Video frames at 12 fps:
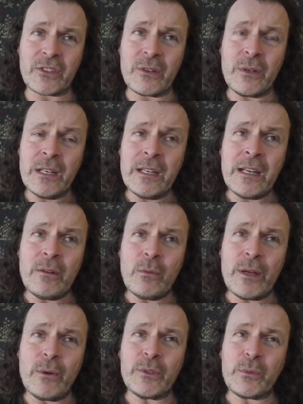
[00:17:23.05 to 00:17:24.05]
So
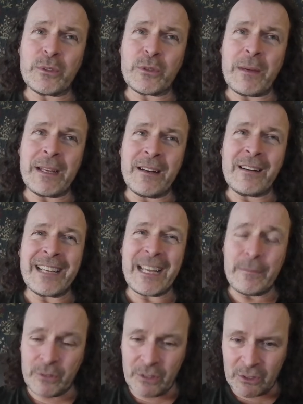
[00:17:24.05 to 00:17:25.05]
we always want to make our
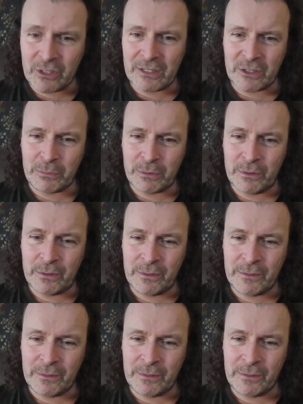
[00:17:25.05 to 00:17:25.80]
games accessible